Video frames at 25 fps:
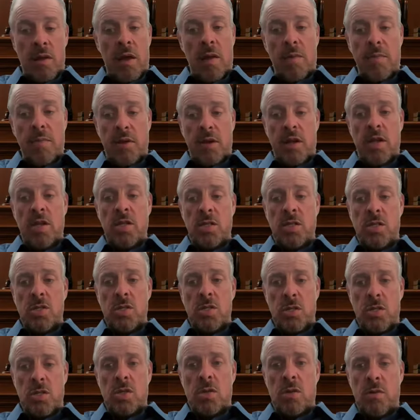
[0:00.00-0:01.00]
have been
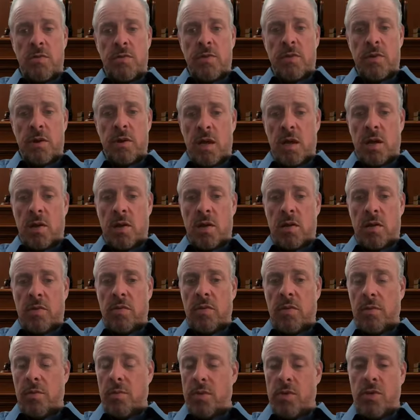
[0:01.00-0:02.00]
issues too for
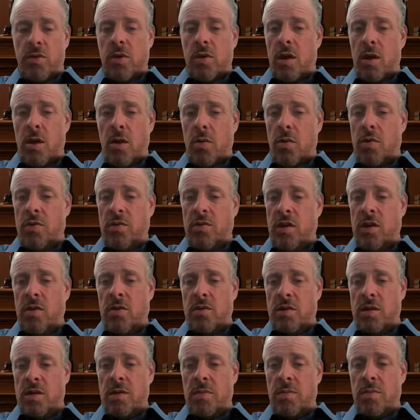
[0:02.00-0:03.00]
decades, but they're not always
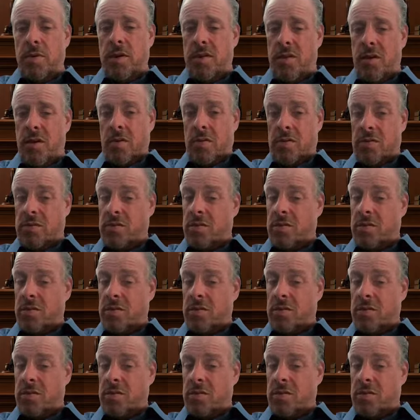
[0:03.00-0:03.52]
guaranteed to be there.